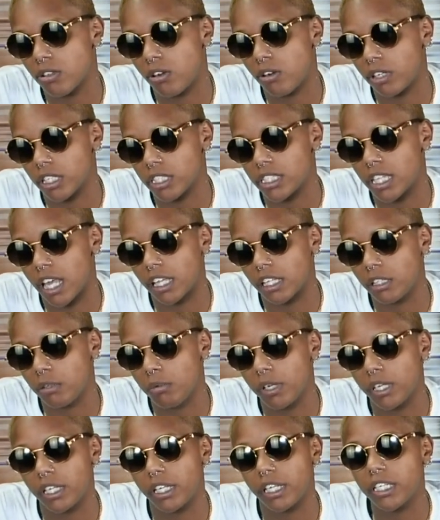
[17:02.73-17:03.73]
on exactly
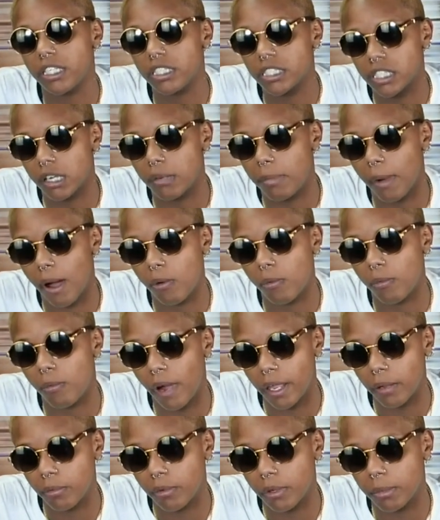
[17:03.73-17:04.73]
what it is about
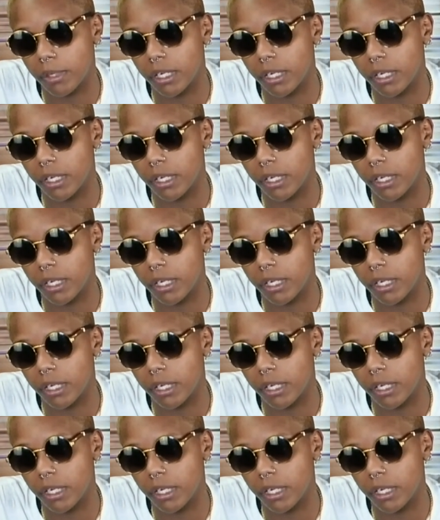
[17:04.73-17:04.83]
white women